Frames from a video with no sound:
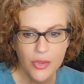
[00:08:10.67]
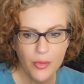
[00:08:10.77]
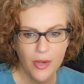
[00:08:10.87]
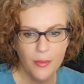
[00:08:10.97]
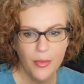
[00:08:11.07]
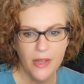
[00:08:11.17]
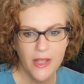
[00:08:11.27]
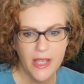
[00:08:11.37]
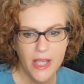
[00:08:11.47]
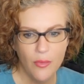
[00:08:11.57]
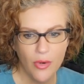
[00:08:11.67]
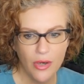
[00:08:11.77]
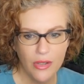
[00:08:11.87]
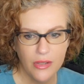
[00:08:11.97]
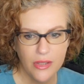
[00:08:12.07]
So we're going to put in the
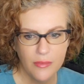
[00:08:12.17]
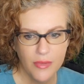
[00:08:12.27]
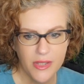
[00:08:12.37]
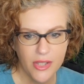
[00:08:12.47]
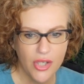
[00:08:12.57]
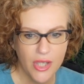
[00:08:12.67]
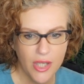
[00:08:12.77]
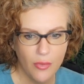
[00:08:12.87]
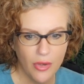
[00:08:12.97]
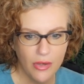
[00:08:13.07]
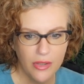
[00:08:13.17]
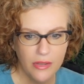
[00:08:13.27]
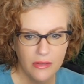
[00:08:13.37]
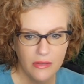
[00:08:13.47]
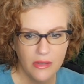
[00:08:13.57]
keyword, position keyword,
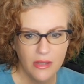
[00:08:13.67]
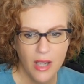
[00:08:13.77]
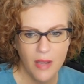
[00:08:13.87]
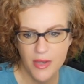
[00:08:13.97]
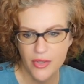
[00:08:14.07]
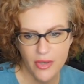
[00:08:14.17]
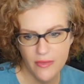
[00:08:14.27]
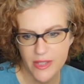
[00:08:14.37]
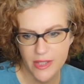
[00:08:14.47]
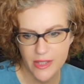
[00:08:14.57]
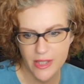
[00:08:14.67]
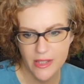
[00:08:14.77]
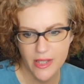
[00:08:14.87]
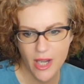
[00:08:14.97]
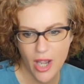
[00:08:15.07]
administrative
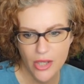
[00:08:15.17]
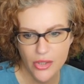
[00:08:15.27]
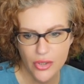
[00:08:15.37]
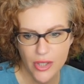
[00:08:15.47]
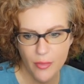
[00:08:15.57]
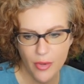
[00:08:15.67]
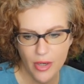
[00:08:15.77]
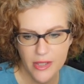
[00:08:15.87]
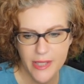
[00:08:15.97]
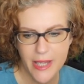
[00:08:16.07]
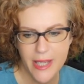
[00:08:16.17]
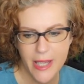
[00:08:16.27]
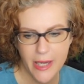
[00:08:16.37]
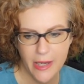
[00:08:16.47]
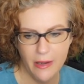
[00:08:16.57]
assistant. The country, we're going to say
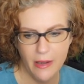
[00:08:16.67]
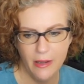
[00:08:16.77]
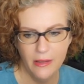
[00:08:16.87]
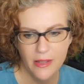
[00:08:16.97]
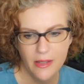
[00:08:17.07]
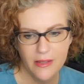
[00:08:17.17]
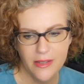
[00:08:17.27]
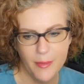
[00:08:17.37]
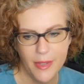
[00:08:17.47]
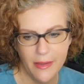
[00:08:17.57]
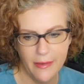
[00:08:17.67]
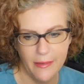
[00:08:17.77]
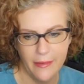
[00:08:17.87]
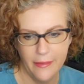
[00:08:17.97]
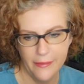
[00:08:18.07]
Canada, because I'm in
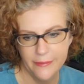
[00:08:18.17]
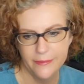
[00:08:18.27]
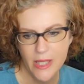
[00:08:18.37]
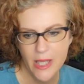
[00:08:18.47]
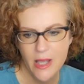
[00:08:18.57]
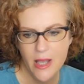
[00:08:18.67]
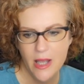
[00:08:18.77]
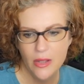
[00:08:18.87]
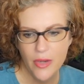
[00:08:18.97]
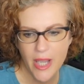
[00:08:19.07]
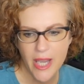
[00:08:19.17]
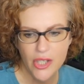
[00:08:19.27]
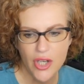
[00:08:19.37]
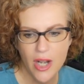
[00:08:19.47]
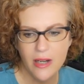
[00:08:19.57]
Canada.
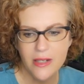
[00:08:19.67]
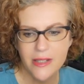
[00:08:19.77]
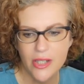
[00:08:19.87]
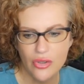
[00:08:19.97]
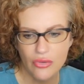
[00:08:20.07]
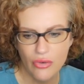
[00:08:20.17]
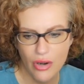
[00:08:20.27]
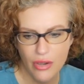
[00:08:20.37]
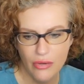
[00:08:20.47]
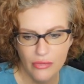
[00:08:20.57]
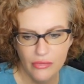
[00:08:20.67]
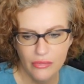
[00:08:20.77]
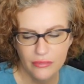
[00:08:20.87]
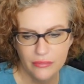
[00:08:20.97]
Location, I'm going to say Toronto.